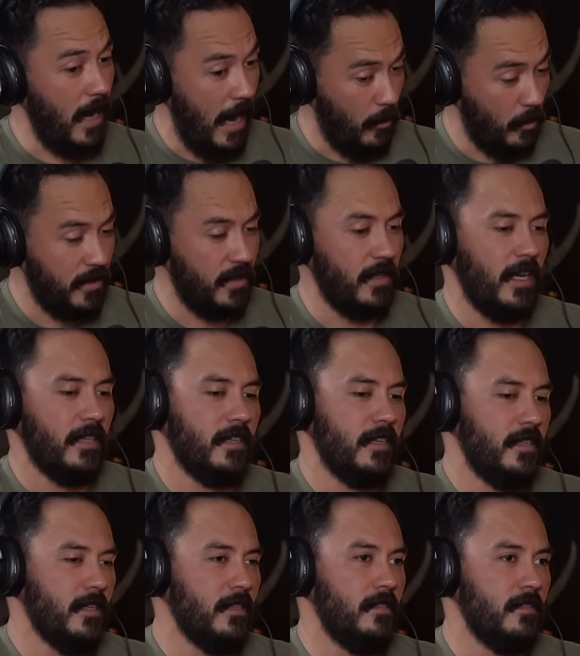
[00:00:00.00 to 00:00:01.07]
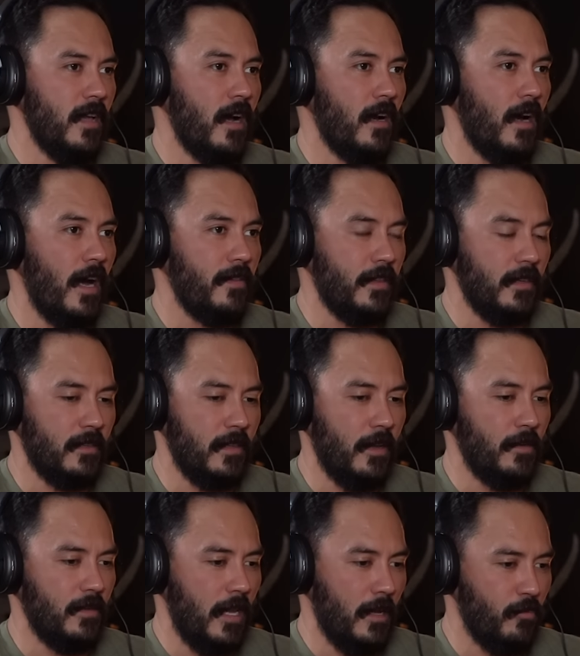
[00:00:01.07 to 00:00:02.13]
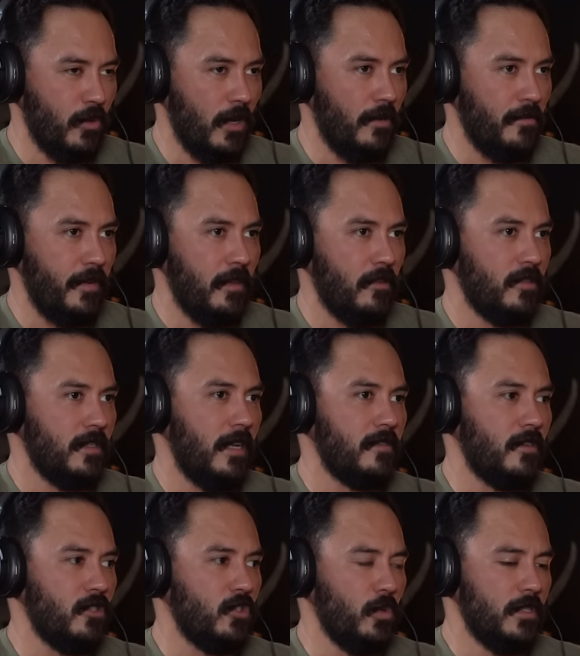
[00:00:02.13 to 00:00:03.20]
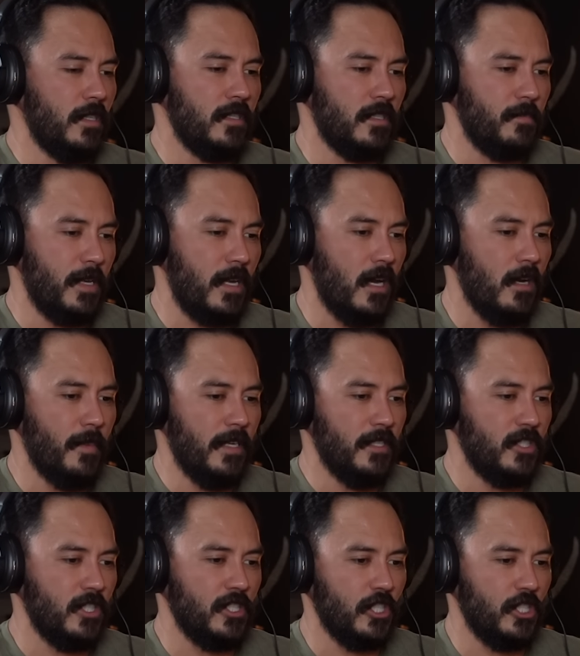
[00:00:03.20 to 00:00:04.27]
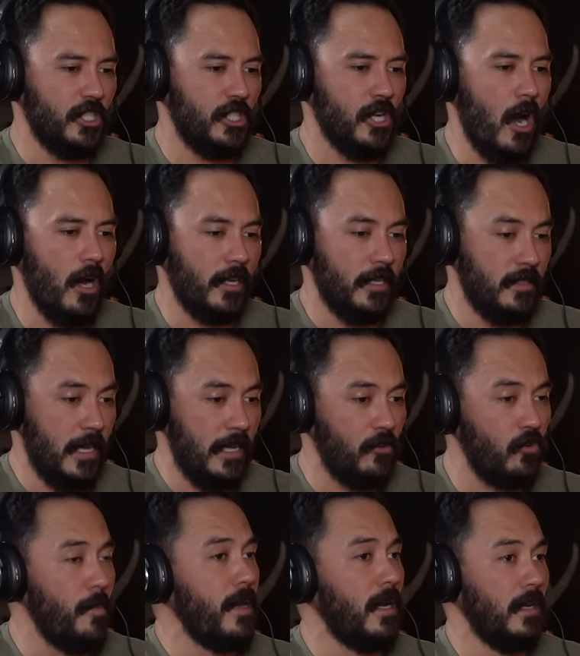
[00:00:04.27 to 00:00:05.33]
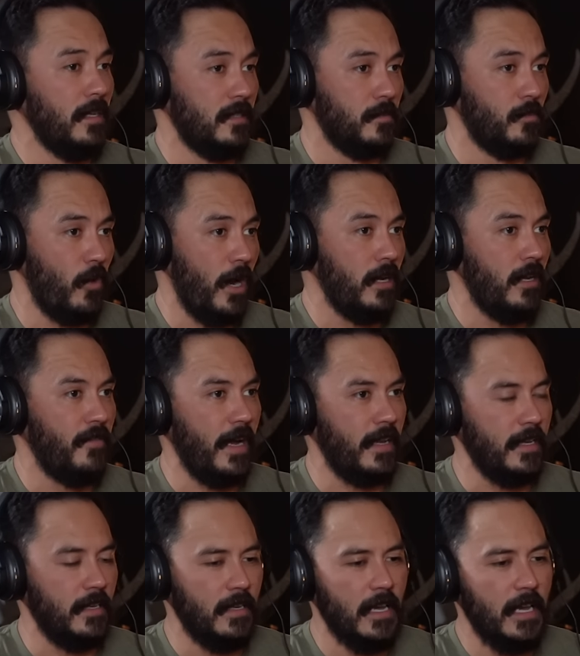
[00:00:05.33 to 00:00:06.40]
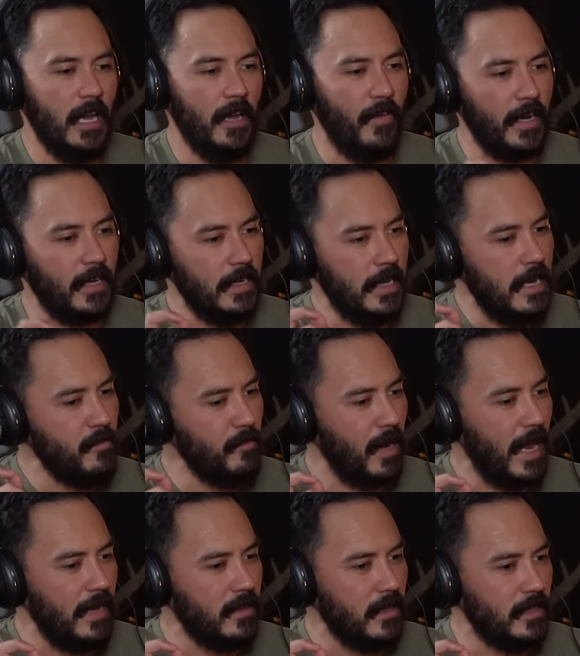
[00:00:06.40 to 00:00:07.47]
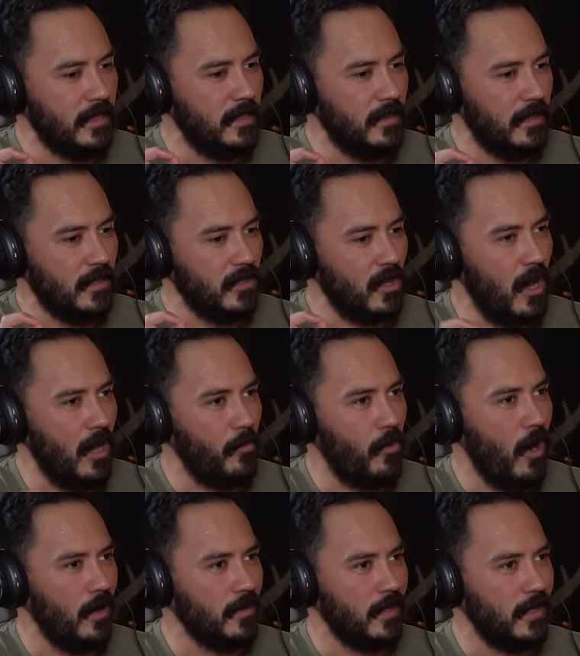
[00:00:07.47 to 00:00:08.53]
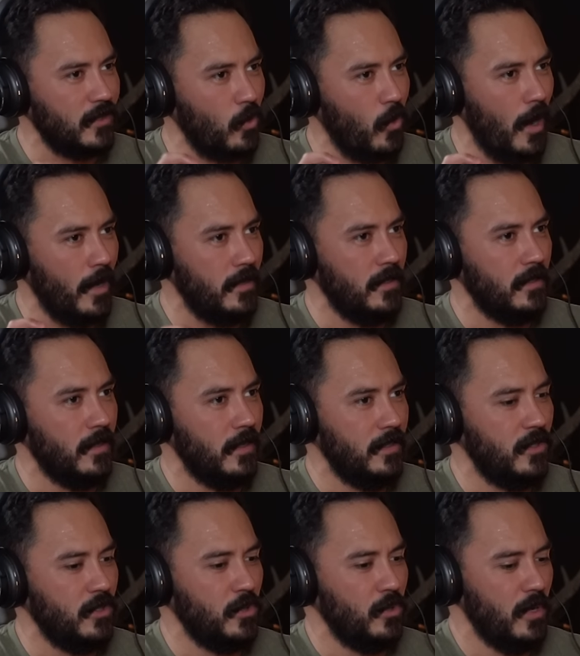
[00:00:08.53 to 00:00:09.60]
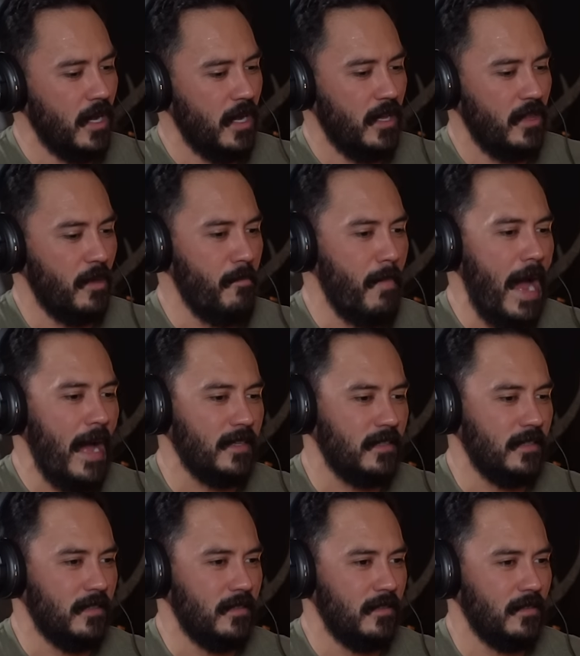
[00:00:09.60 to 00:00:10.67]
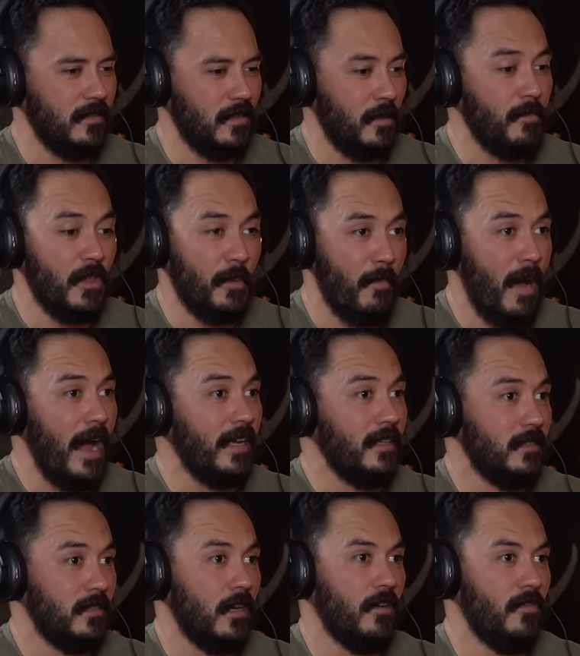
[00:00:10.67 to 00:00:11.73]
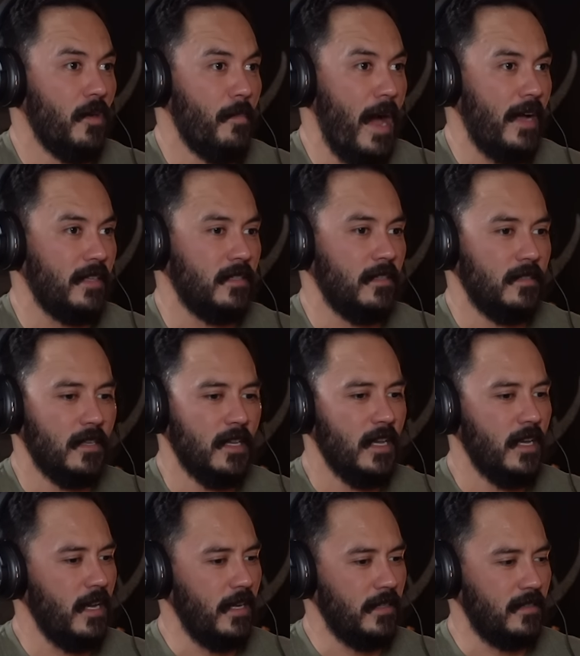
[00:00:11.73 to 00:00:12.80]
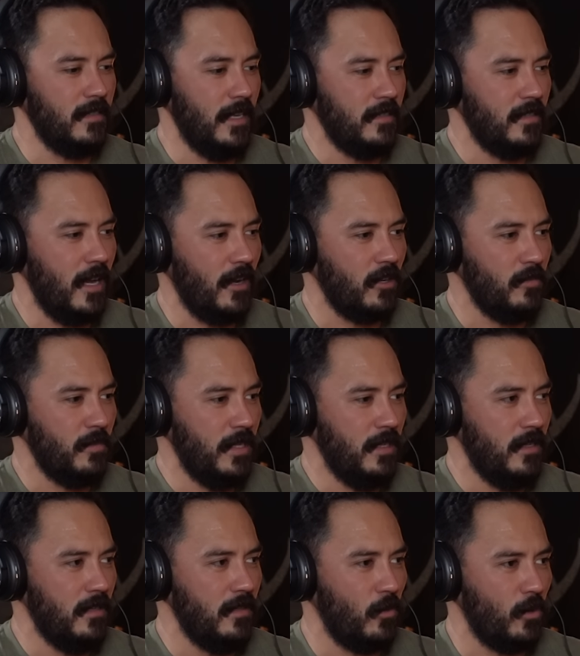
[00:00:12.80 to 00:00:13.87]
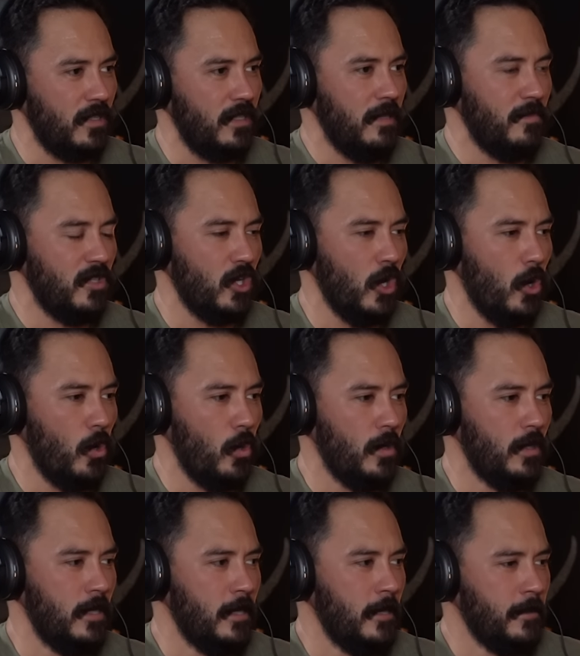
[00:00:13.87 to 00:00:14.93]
I would say that they did. Yeah, I think they put out feelers out there so it doesn't become as such a shock. It's incrementalism, right? If I can implant this thought process or idea into the masses, the minds of the masses, it's not going to be or seem so